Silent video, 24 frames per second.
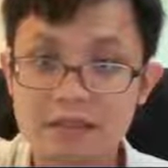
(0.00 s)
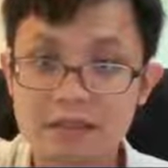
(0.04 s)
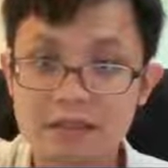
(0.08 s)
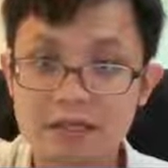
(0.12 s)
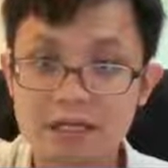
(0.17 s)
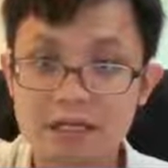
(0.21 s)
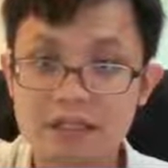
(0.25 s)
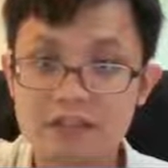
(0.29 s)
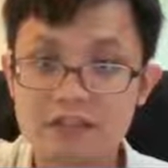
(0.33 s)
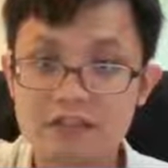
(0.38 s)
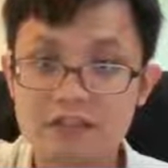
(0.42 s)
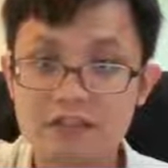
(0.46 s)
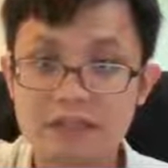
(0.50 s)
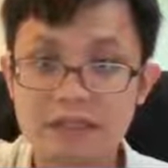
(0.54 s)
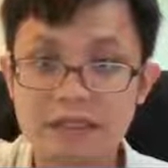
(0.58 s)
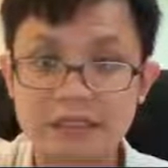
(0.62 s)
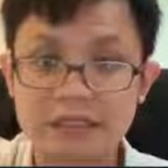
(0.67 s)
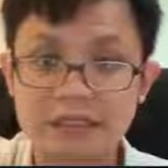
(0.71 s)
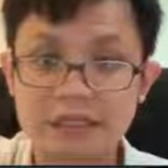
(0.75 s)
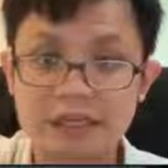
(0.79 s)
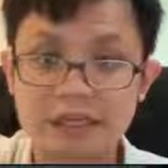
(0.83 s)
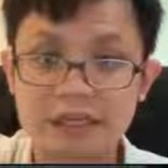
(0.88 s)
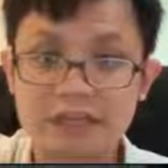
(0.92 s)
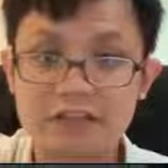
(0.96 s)
kg
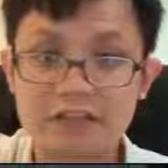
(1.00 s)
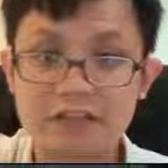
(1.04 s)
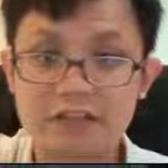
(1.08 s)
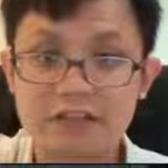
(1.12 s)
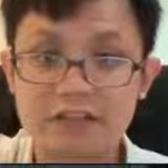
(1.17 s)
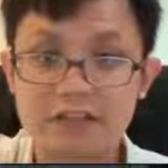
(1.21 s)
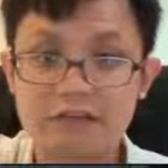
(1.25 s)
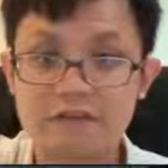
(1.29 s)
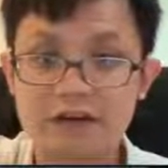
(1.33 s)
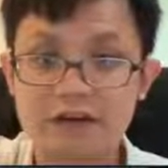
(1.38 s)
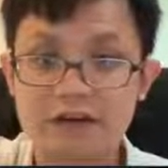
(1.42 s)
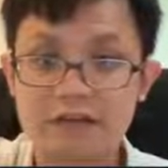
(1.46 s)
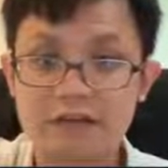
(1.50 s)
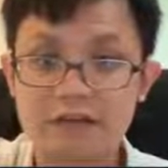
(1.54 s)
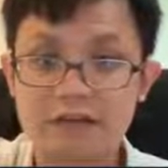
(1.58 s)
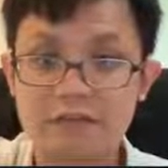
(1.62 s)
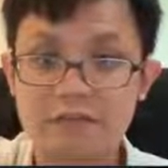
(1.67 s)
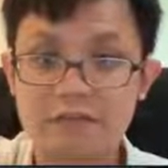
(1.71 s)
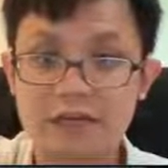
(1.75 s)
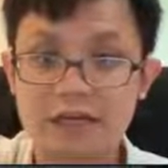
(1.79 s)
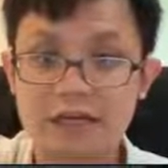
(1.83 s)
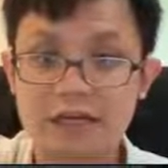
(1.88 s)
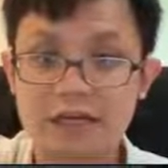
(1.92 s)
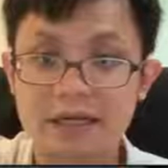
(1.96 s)
in kg divided
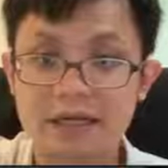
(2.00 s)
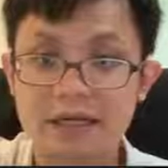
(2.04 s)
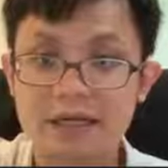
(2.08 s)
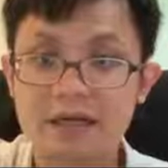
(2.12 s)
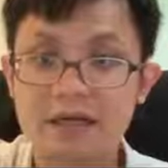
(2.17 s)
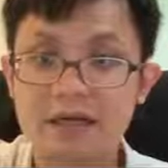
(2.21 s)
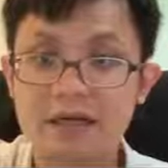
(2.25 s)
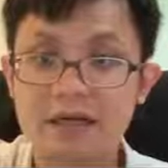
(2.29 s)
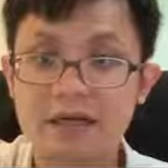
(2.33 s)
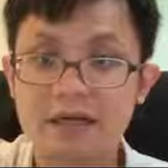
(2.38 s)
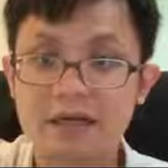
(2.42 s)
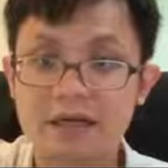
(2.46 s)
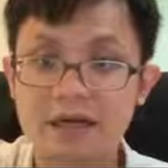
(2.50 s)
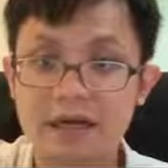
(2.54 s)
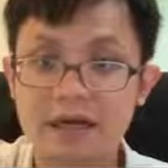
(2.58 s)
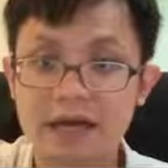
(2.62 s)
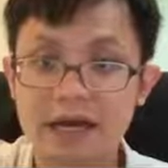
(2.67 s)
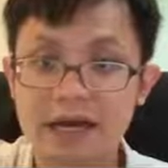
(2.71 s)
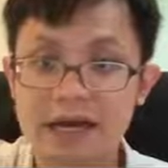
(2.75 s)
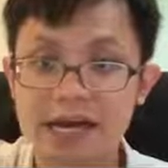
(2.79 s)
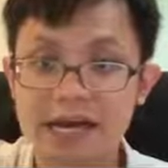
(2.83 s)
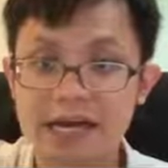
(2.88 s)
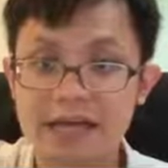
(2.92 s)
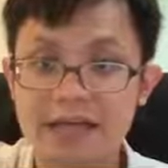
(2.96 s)
by the
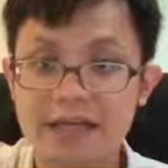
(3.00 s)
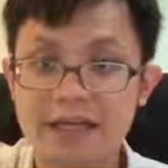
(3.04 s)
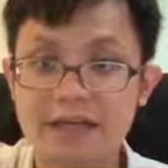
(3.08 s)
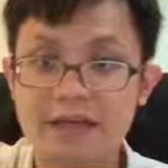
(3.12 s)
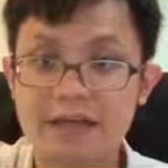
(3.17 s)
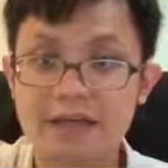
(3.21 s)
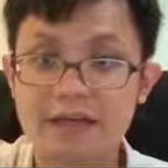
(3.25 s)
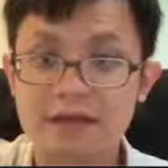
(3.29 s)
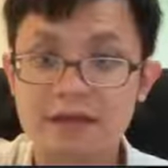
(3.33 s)
height